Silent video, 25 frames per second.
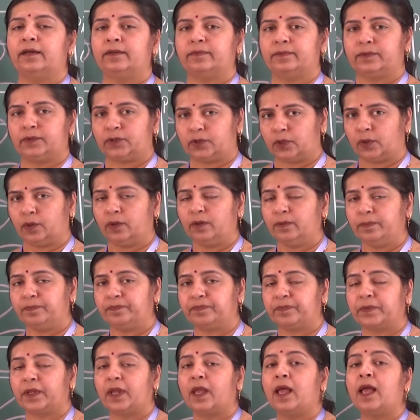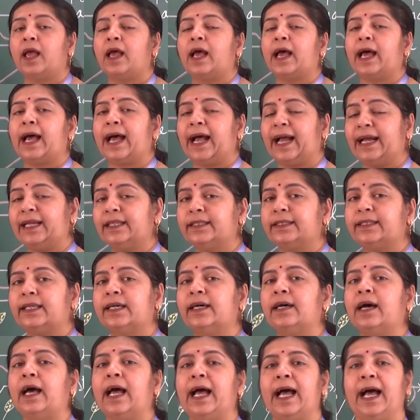So
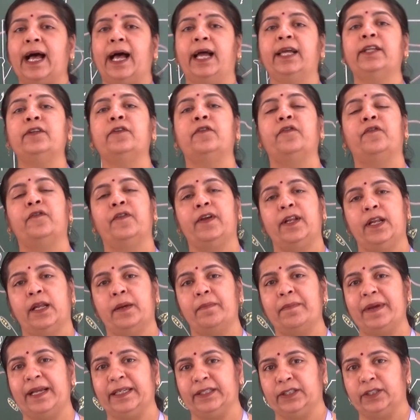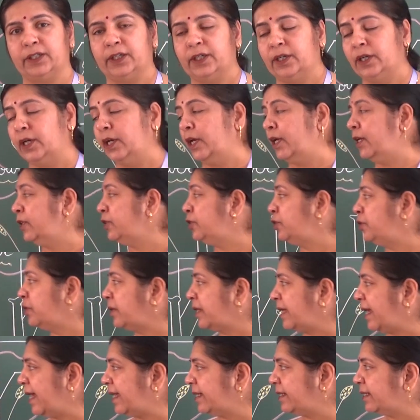anther and filament
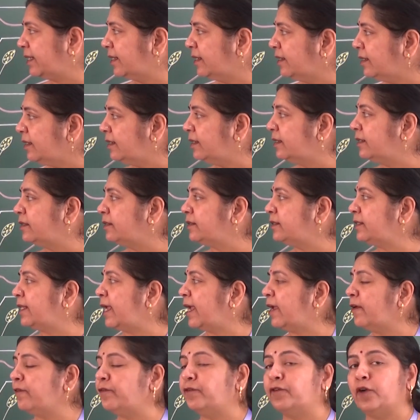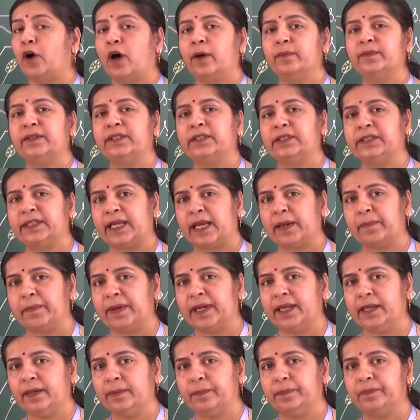together they form
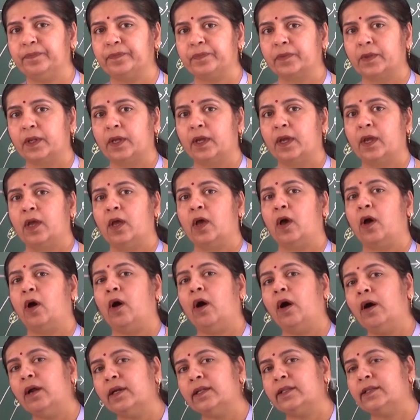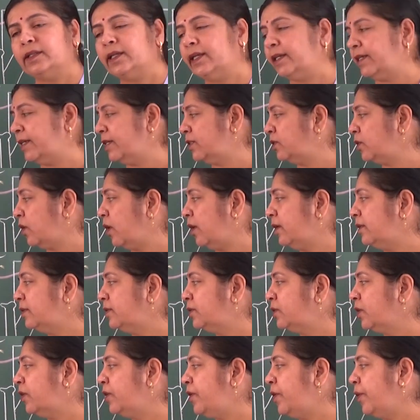stamen, or it is
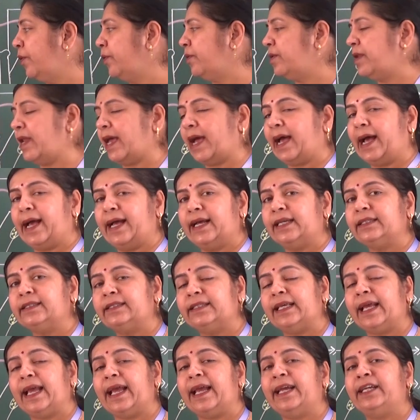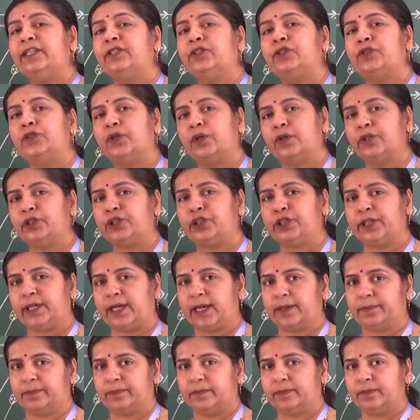also known as
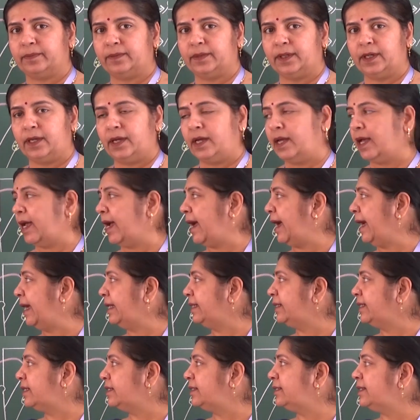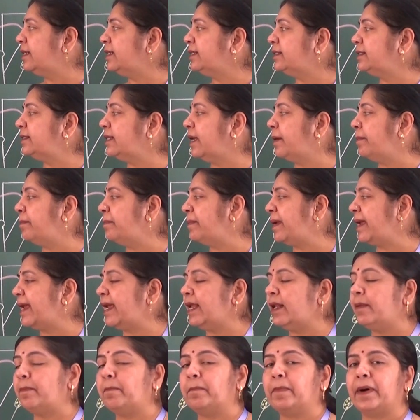androecium, and this is the
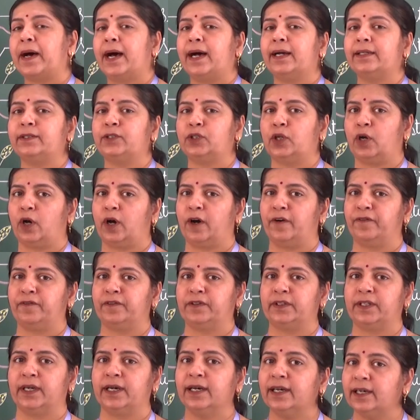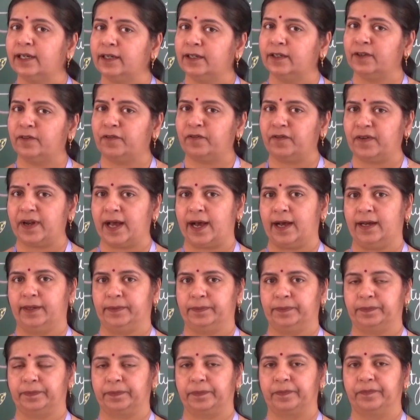male part of the
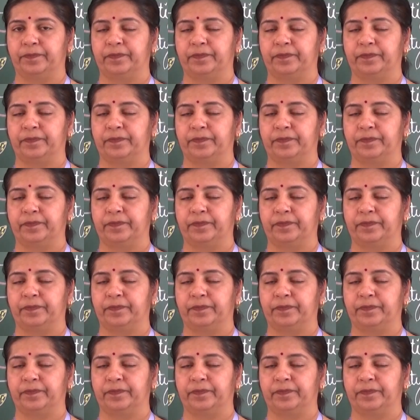flower,